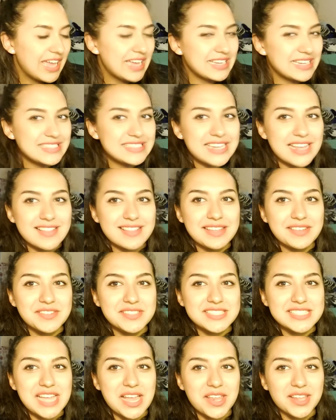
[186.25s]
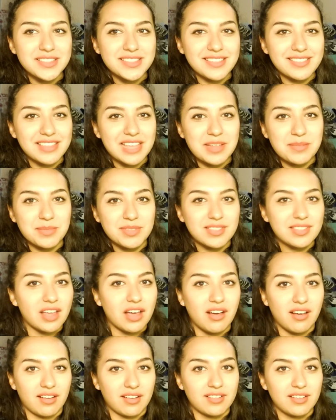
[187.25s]
It doesn't even sound like the same
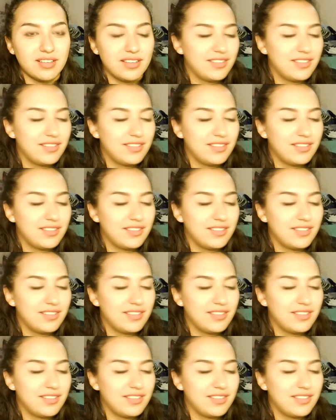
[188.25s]
song.